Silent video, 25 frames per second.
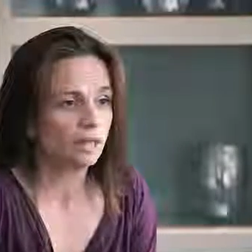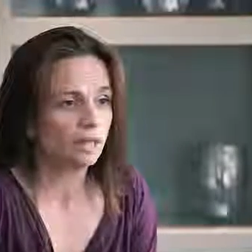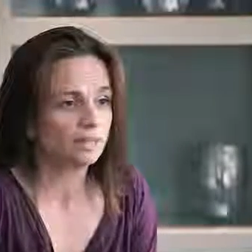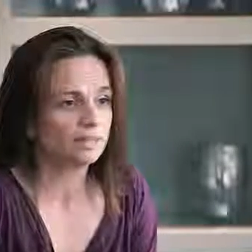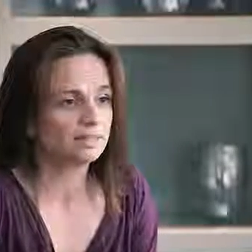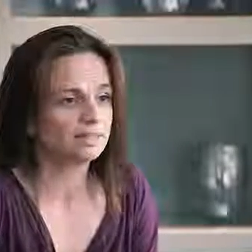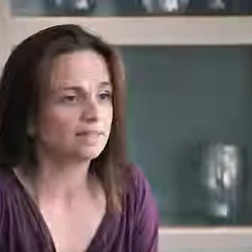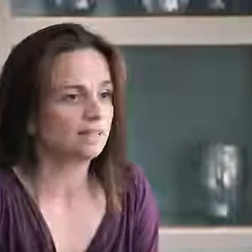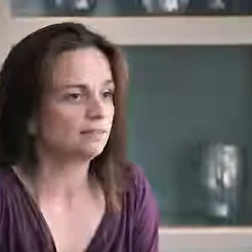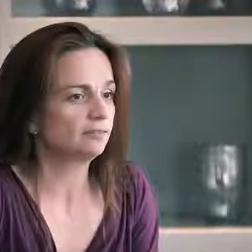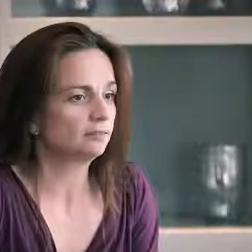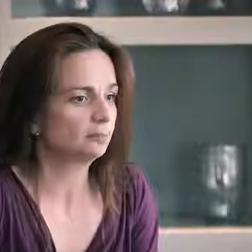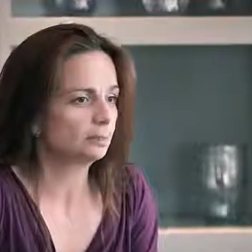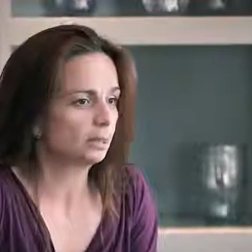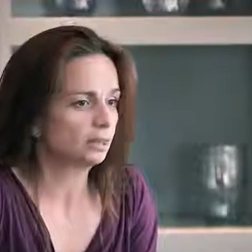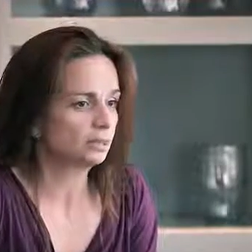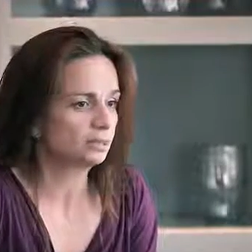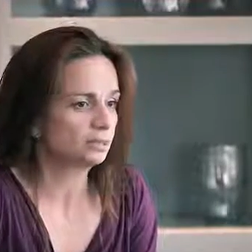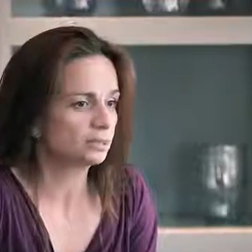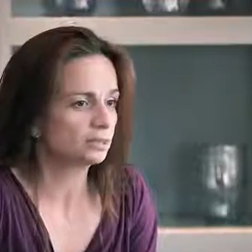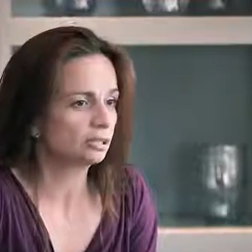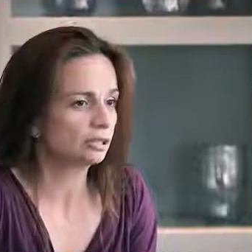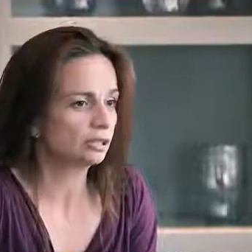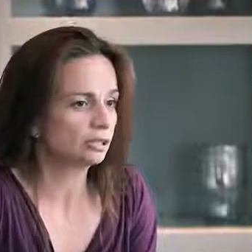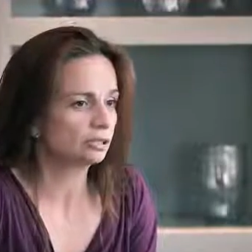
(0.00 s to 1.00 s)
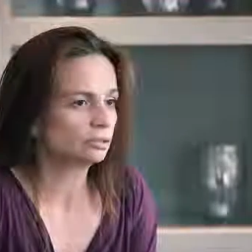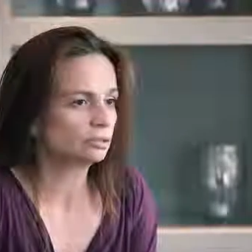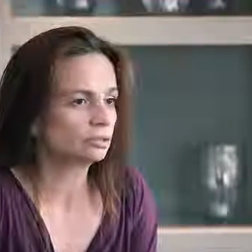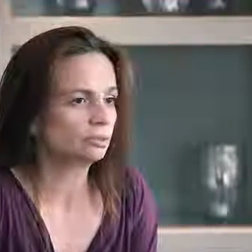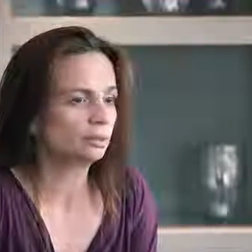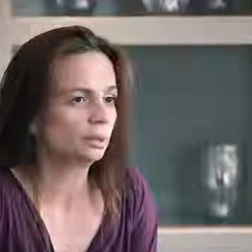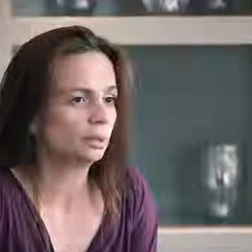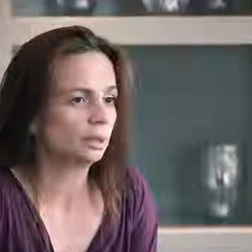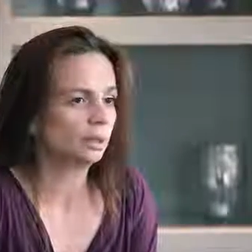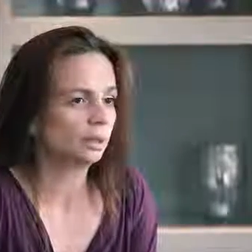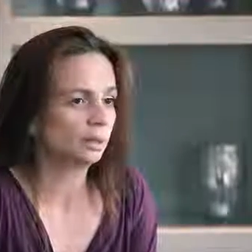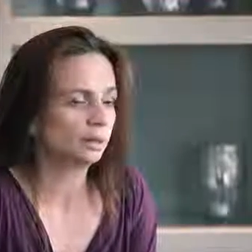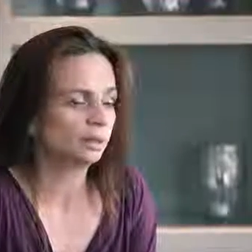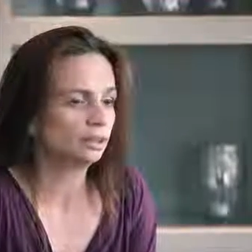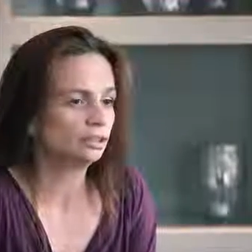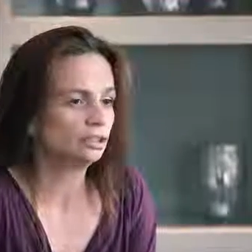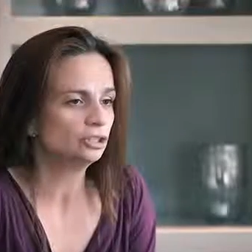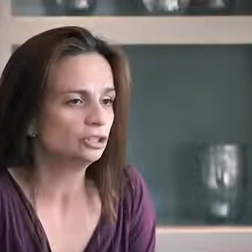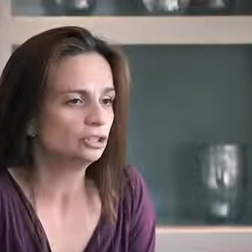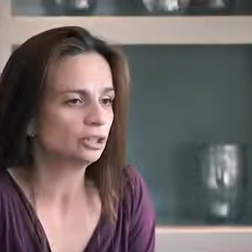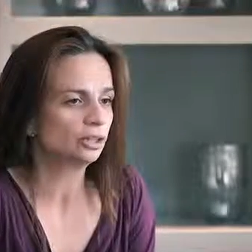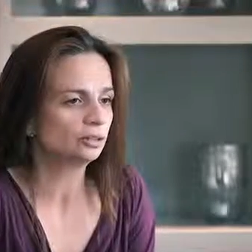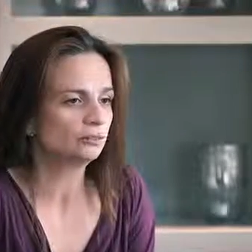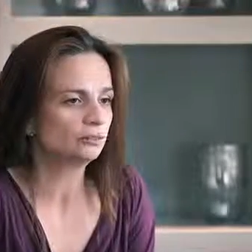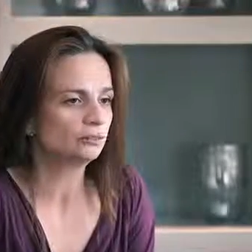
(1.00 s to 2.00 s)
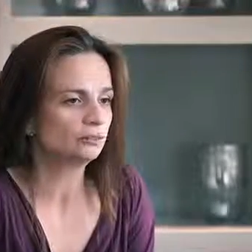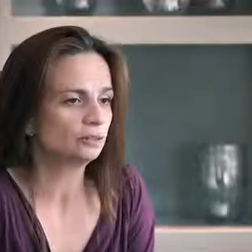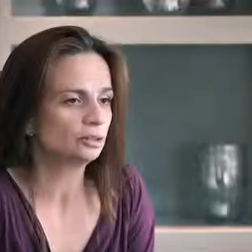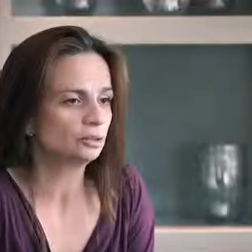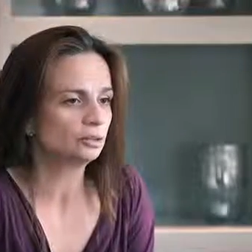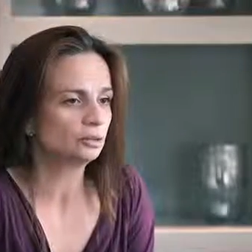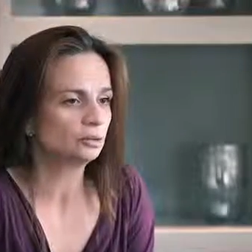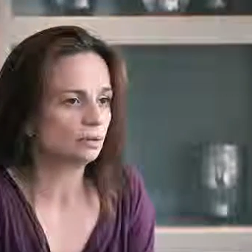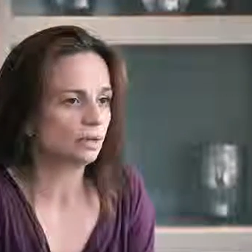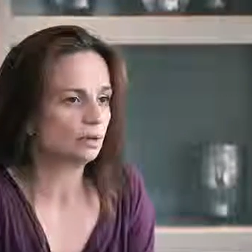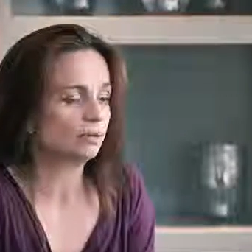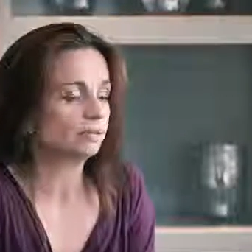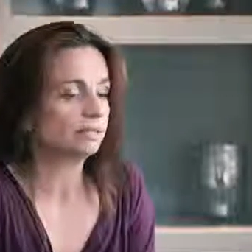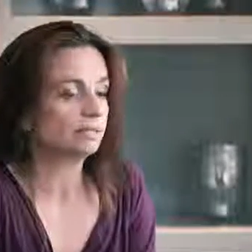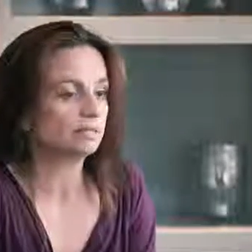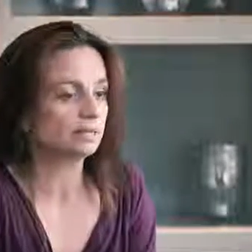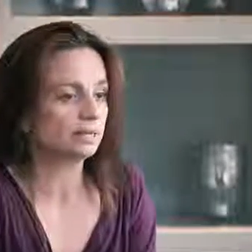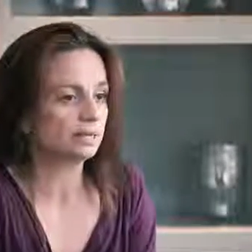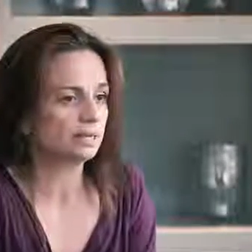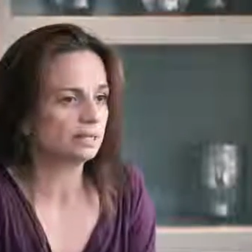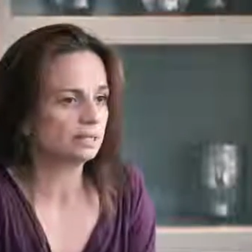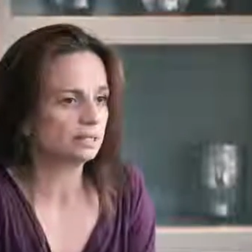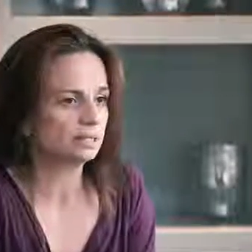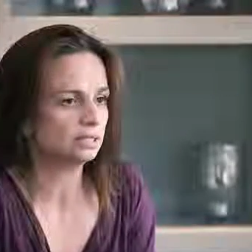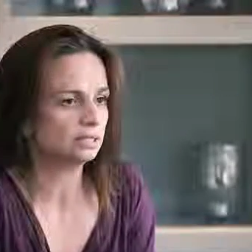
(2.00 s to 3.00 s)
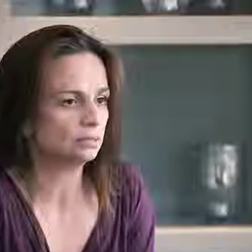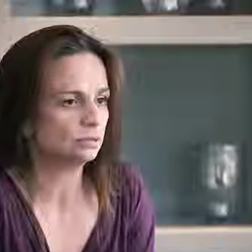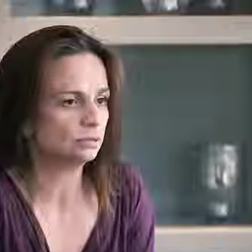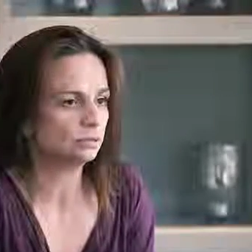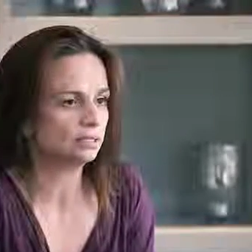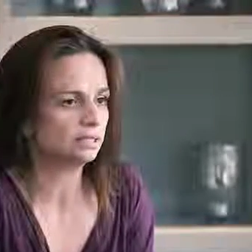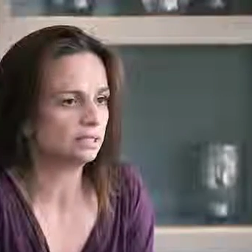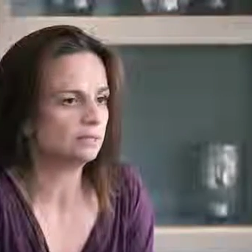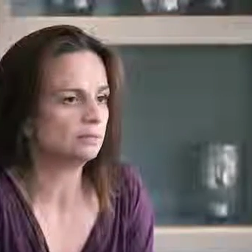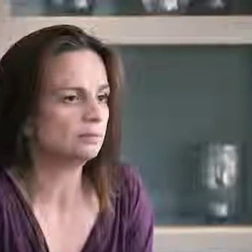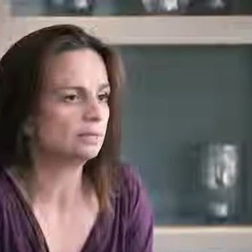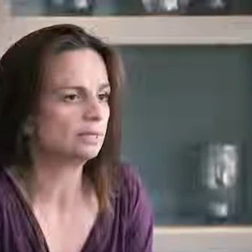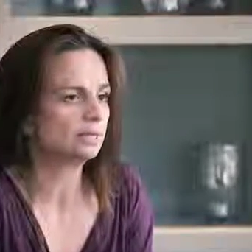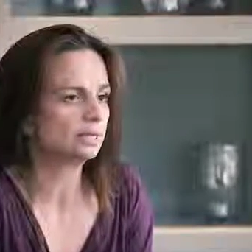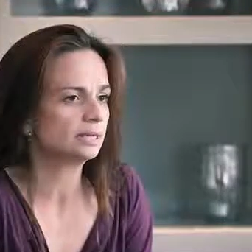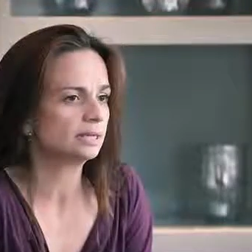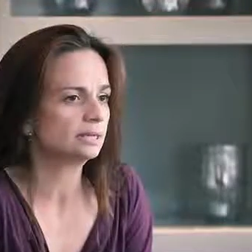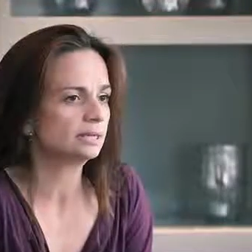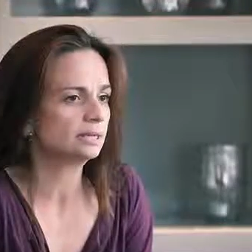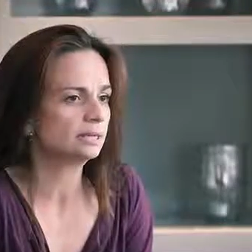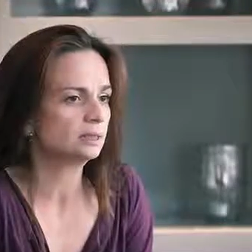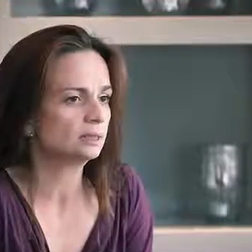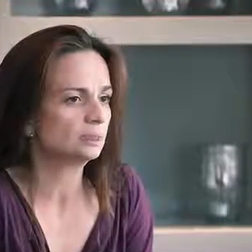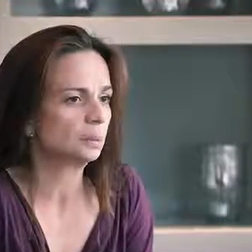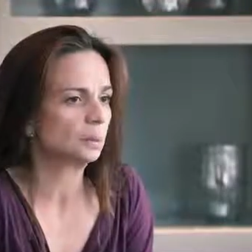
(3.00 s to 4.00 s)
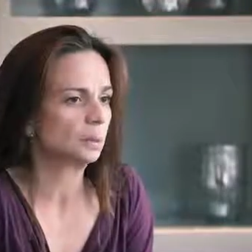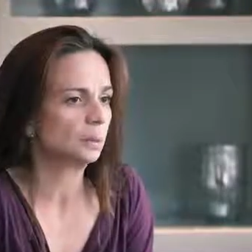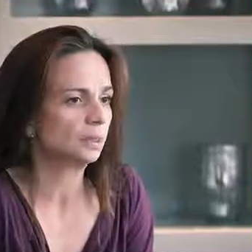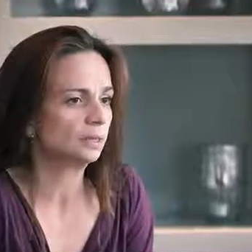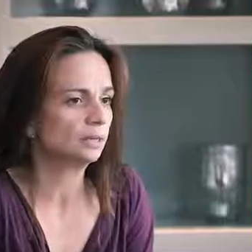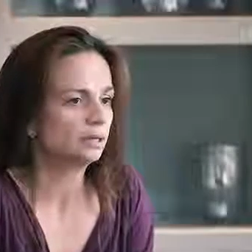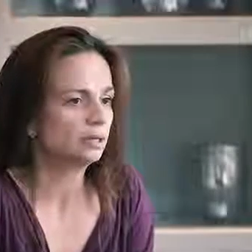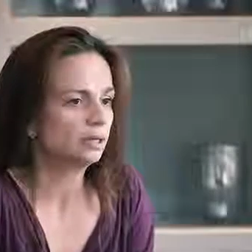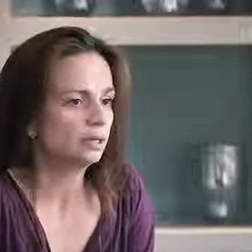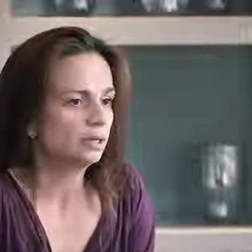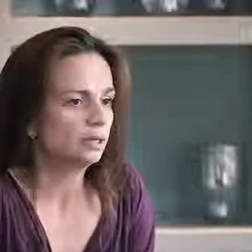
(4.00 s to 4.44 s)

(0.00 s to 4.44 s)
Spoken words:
a safe place to go to work, and you don't feel isolated or intimidated by